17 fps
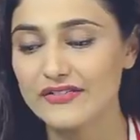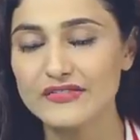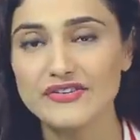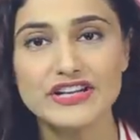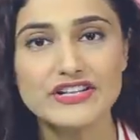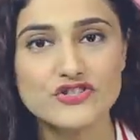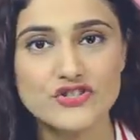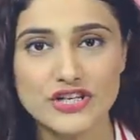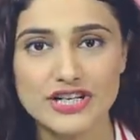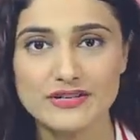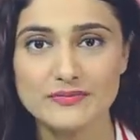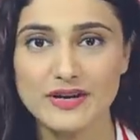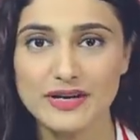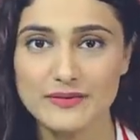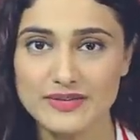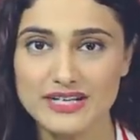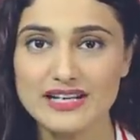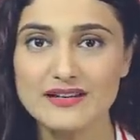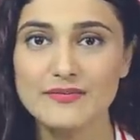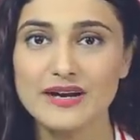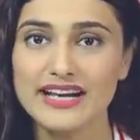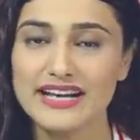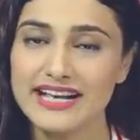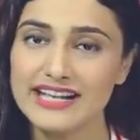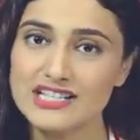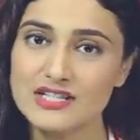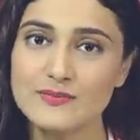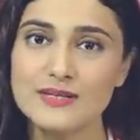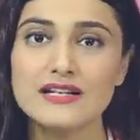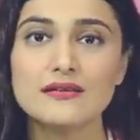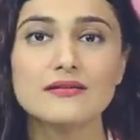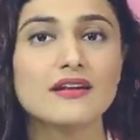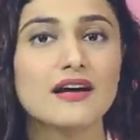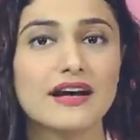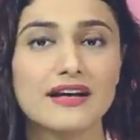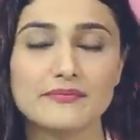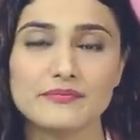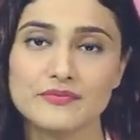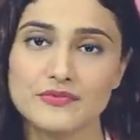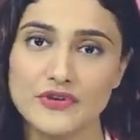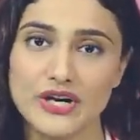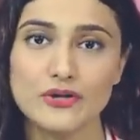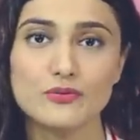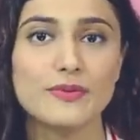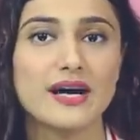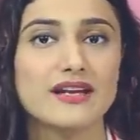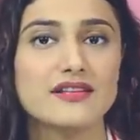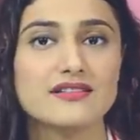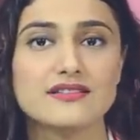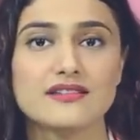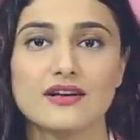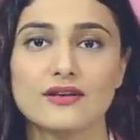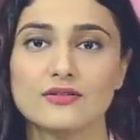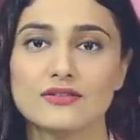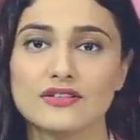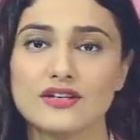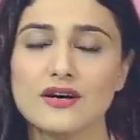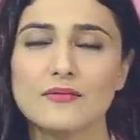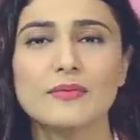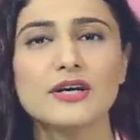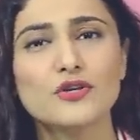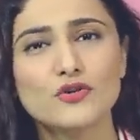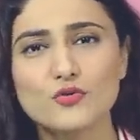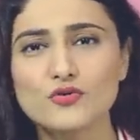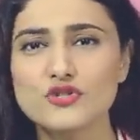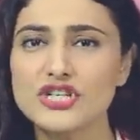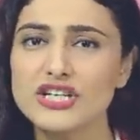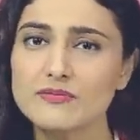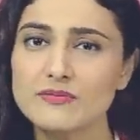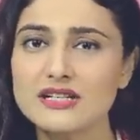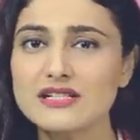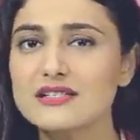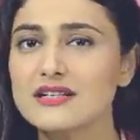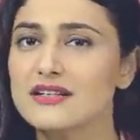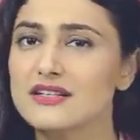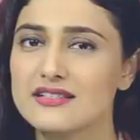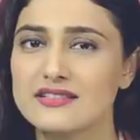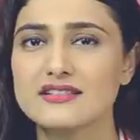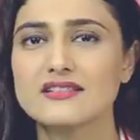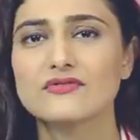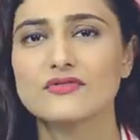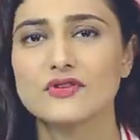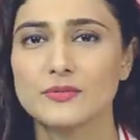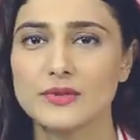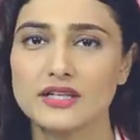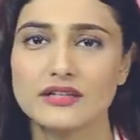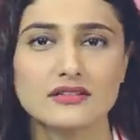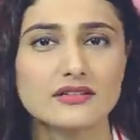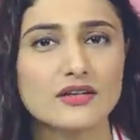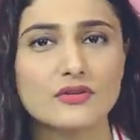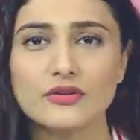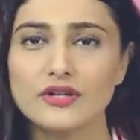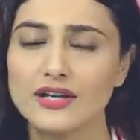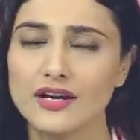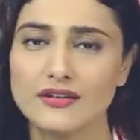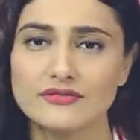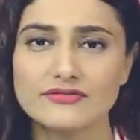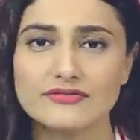even if I cheat my meal, my next meal I try to balance it out. But two cheat meals are decent for me, they're good enough.